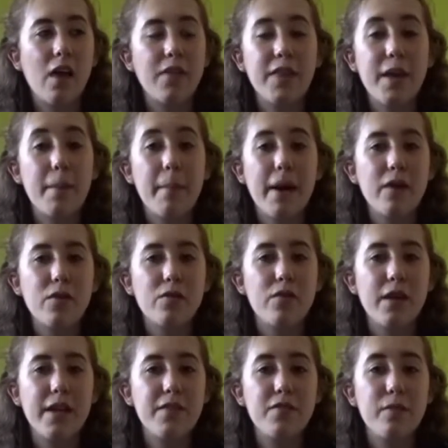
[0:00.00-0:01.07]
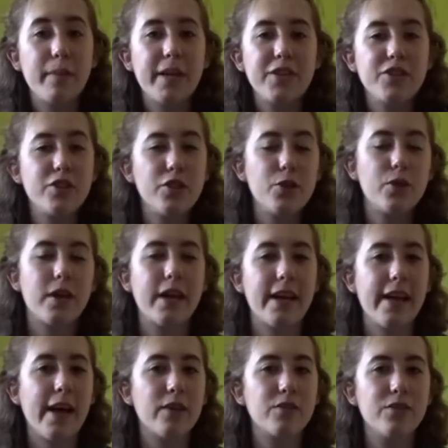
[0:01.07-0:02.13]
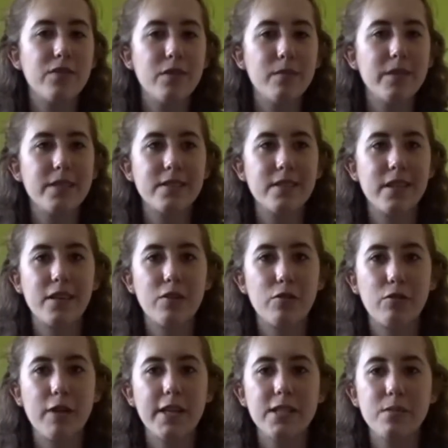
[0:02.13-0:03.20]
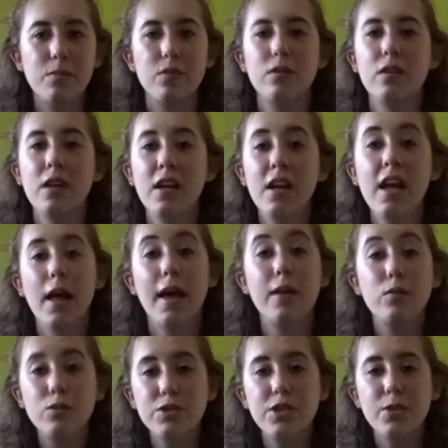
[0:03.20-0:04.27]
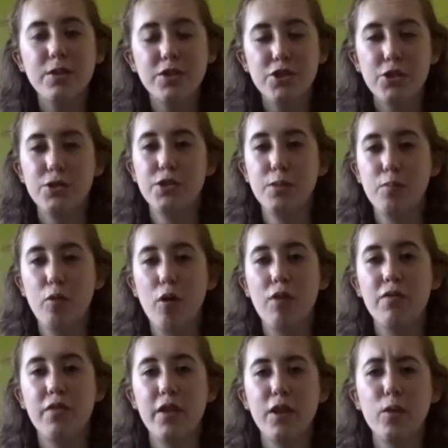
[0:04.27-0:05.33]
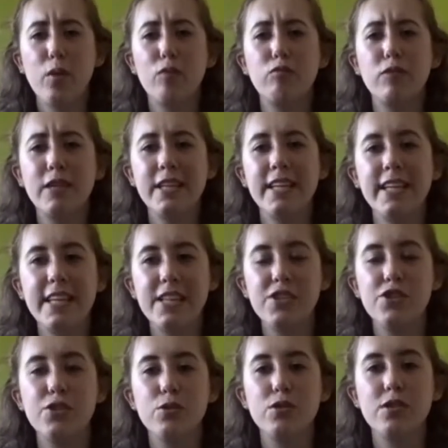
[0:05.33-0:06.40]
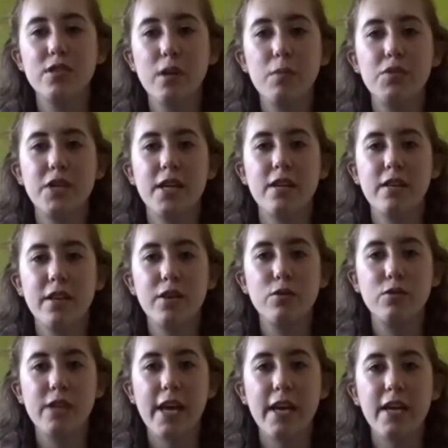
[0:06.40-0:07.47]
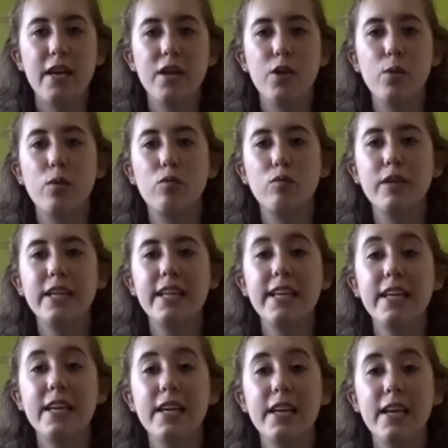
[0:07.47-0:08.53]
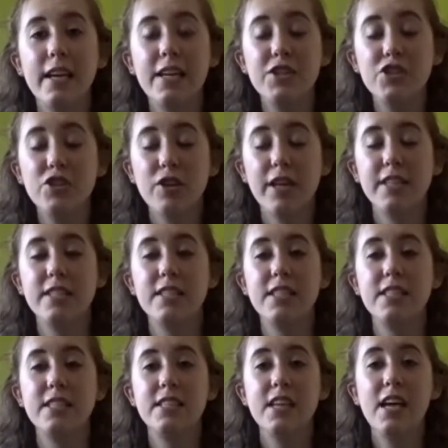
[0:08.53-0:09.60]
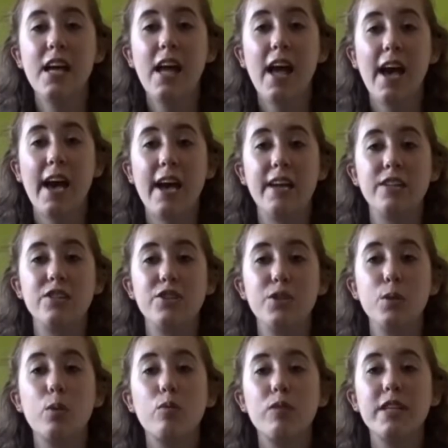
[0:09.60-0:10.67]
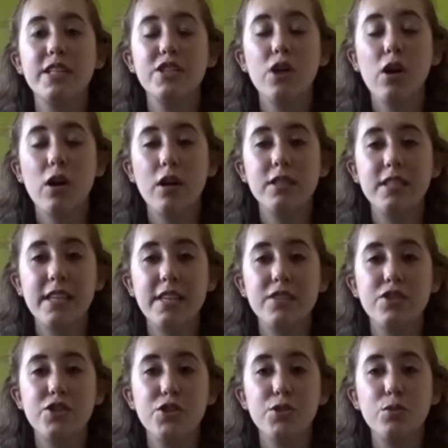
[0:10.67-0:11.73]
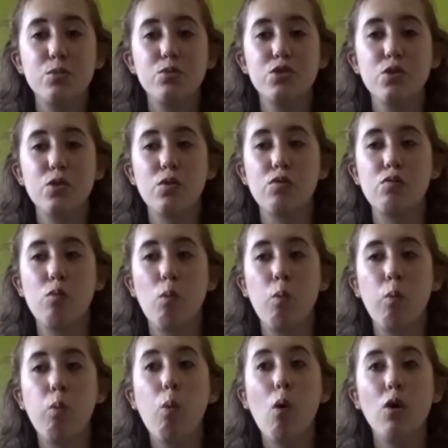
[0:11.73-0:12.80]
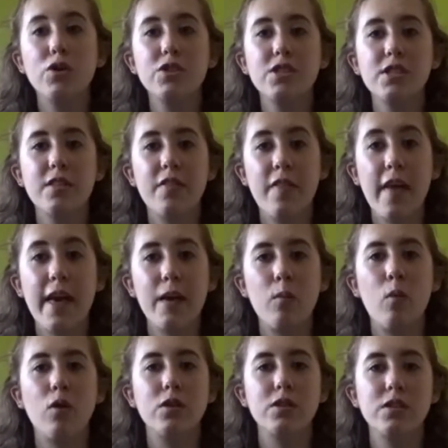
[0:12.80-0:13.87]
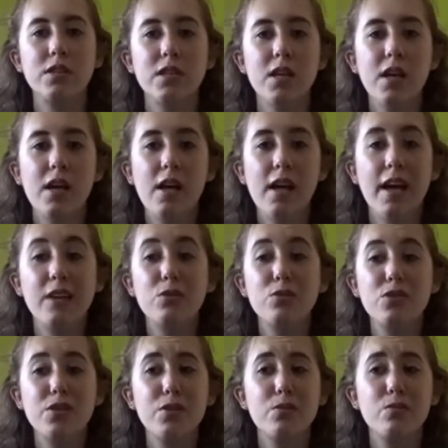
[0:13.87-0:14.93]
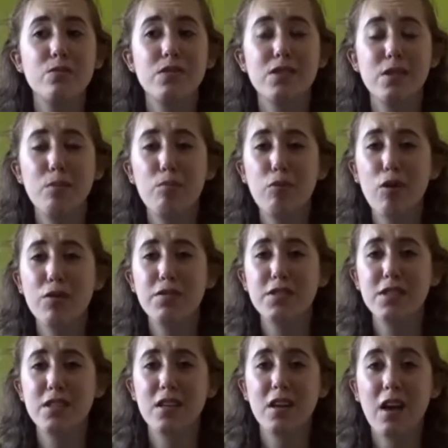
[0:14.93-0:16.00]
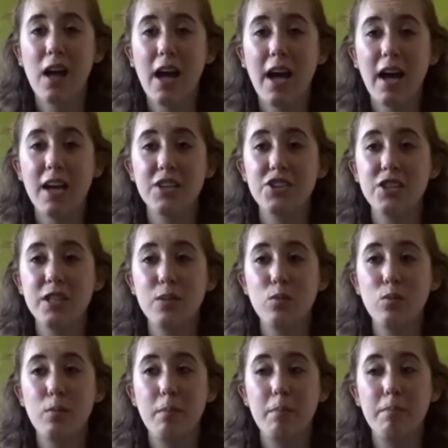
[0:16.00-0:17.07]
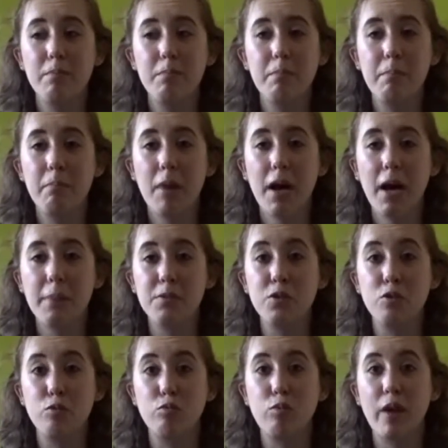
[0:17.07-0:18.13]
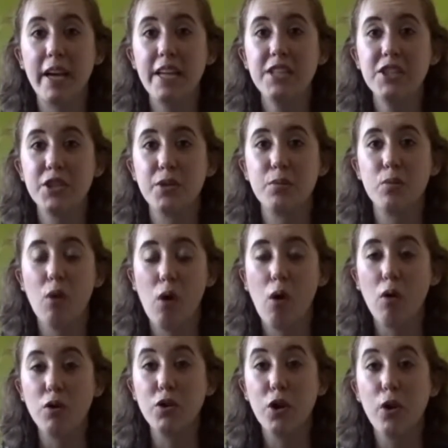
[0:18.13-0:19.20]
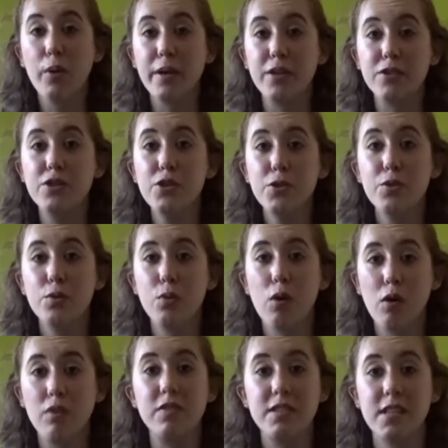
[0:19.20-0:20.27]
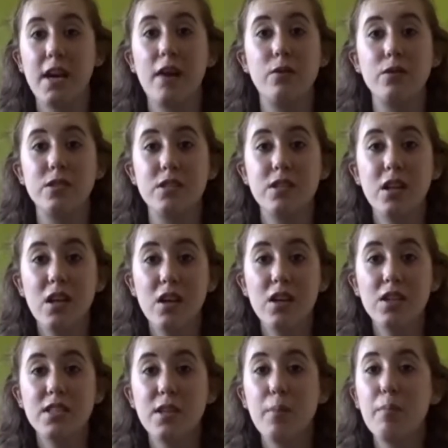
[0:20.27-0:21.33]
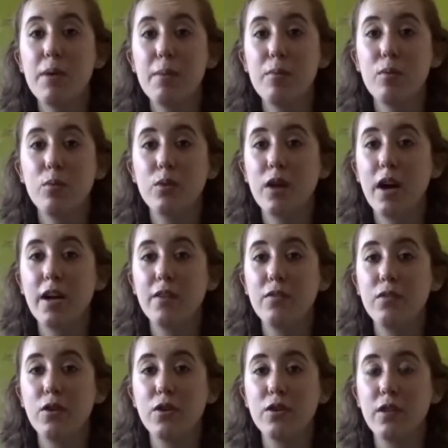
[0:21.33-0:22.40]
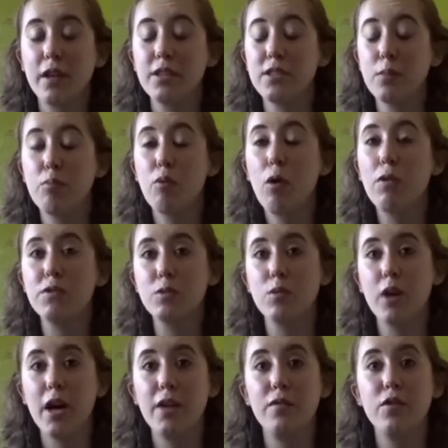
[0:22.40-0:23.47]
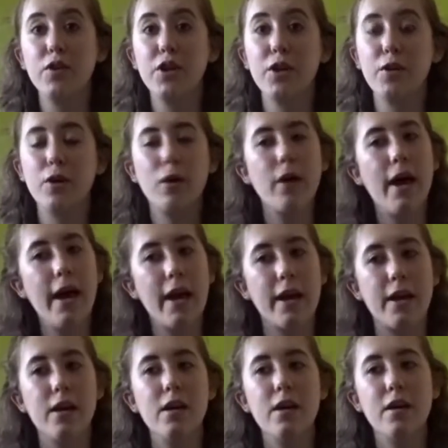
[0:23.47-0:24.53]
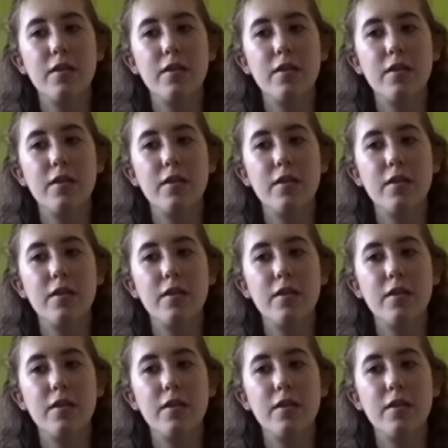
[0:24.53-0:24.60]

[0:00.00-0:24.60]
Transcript: the amount of information you could get out of them is incredible. And also it shows your prof that you are really into the subject that you're taking. You are really interested and you're really turned in to sort of what they want. And also some profs actually will perhaps grade you on going to office hours. Some people will kind of look, like some profs will kind of look at you and go, hey,